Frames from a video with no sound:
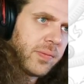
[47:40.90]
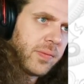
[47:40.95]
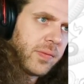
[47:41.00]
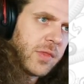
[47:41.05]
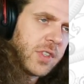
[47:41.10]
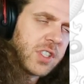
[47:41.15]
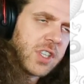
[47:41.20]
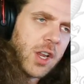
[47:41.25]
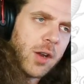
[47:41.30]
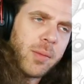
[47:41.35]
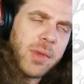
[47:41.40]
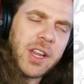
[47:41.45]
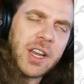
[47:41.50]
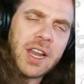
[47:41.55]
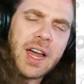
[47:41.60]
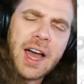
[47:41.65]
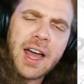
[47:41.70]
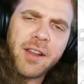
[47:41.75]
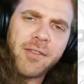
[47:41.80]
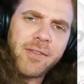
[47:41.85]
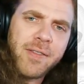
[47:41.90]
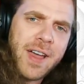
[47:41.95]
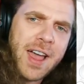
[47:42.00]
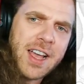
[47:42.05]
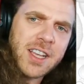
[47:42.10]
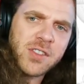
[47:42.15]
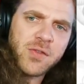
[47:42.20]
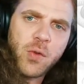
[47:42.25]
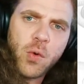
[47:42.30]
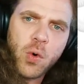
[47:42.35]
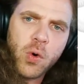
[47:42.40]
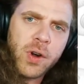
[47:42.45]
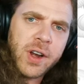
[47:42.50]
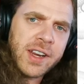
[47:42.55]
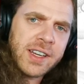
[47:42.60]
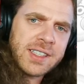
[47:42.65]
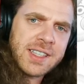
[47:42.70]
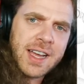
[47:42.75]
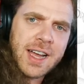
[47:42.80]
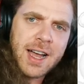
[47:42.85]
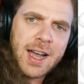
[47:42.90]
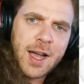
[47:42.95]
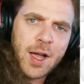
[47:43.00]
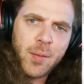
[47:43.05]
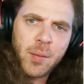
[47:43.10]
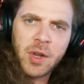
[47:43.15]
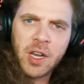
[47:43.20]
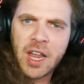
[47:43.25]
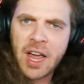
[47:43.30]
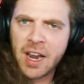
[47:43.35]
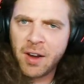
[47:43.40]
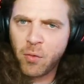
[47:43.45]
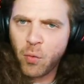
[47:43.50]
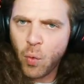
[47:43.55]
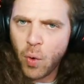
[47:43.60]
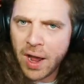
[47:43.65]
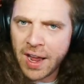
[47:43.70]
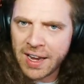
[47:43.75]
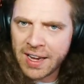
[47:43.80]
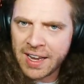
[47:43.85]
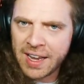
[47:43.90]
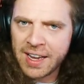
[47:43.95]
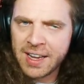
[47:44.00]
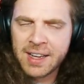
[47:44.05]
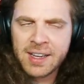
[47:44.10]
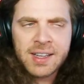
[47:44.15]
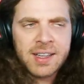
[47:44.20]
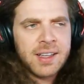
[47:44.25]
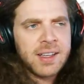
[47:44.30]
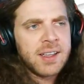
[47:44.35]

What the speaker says: It's going to be a lot of fast forwarding time, a lot of waiting.